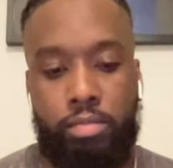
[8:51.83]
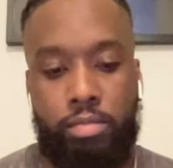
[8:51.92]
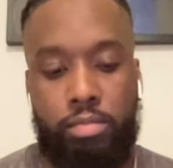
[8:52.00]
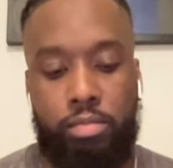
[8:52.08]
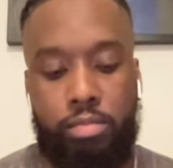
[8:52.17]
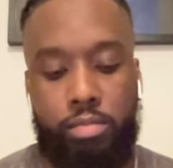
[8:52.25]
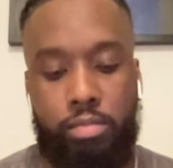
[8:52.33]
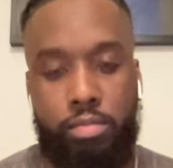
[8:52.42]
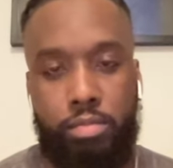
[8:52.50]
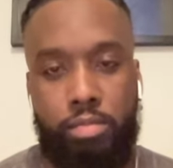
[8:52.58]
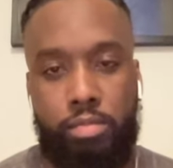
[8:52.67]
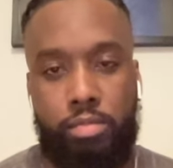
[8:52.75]

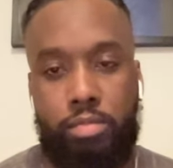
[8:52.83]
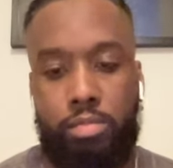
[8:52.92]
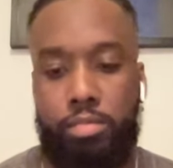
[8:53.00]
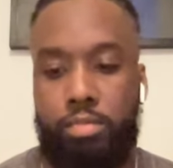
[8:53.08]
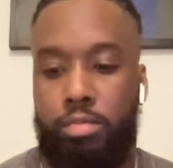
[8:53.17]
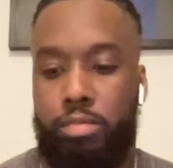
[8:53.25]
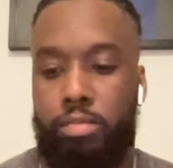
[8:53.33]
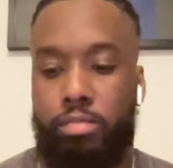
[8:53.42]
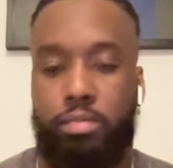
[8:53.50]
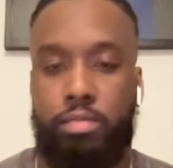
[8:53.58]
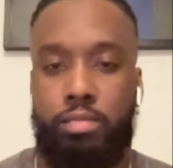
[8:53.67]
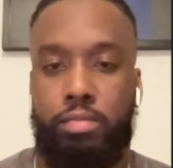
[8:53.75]

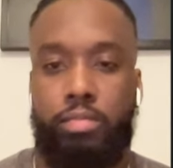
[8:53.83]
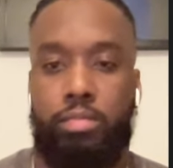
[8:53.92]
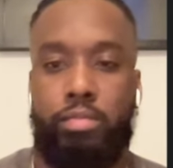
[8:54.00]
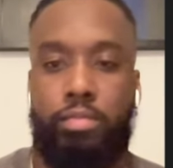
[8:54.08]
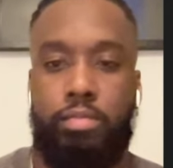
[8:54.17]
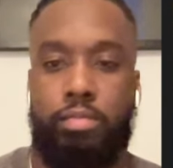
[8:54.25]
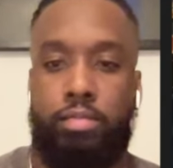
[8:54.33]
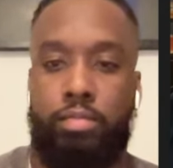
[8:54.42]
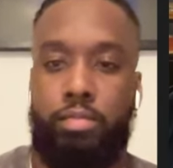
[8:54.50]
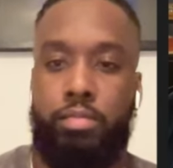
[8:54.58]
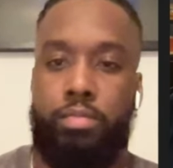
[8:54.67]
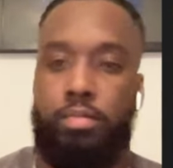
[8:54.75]

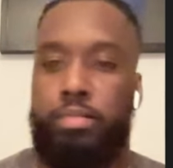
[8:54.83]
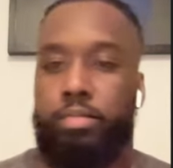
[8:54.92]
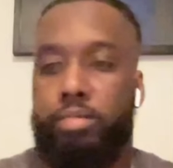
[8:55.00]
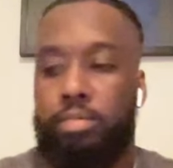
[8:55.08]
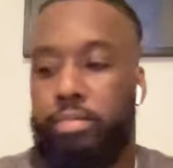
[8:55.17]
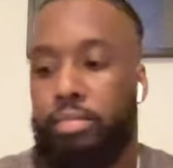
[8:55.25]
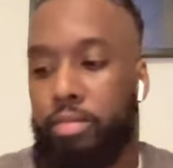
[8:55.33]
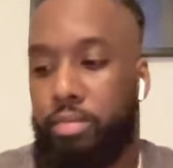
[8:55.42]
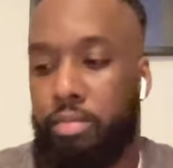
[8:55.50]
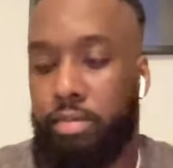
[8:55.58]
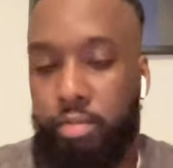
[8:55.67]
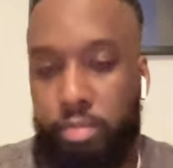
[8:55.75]

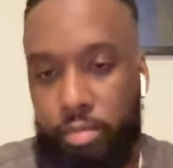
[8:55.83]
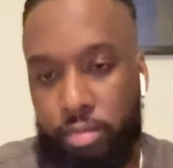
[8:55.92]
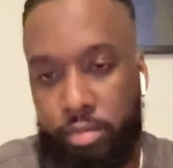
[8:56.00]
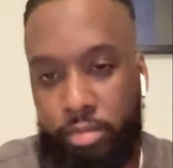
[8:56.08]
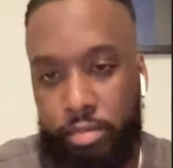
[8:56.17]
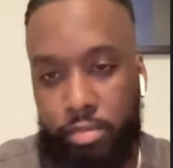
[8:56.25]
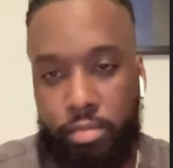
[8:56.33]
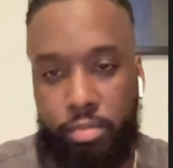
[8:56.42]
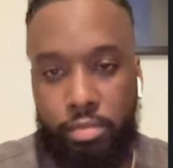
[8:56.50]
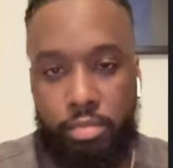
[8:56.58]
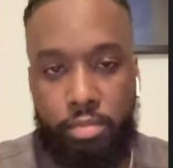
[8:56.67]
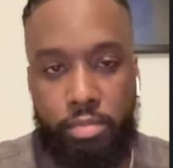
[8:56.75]

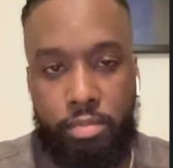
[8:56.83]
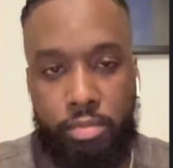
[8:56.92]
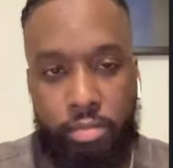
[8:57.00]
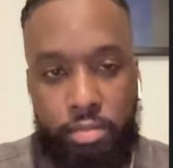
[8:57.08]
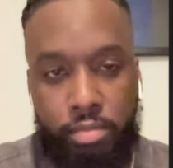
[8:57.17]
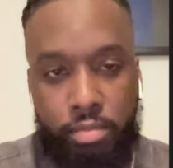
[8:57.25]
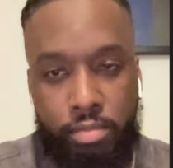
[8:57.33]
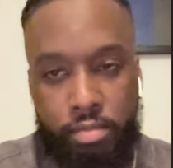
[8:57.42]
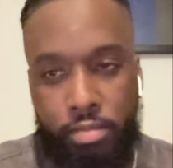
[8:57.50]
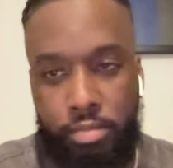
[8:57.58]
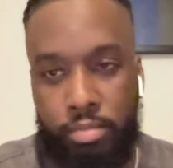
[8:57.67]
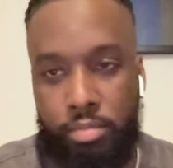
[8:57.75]

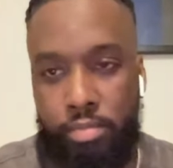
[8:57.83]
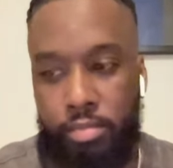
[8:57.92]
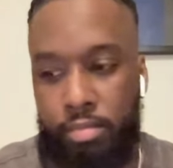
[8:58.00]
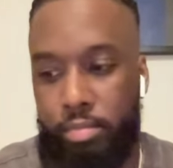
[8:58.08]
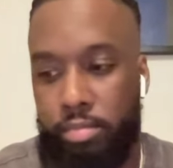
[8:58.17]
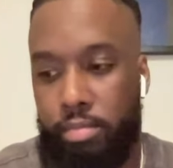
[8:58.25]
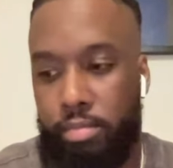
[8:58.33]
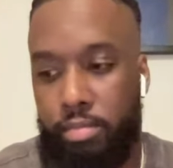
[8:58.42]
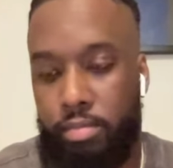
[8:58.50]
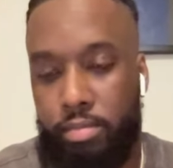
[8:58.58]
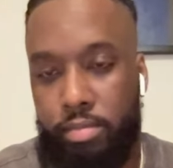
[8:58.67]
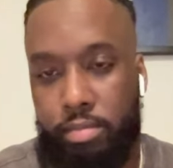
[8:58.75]

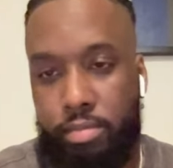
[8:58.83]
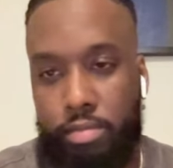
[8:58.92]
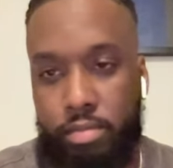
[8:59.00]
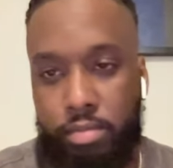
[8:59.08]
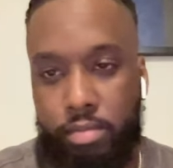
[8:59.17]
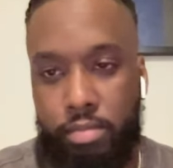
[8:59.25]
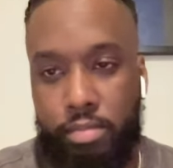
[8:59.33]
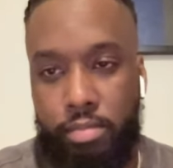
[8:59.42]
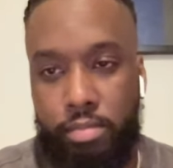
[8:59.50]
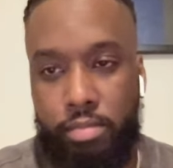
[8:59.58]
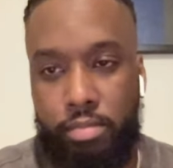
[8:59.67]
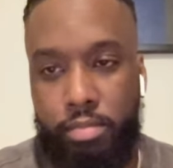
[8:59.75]
The person shown says nothing.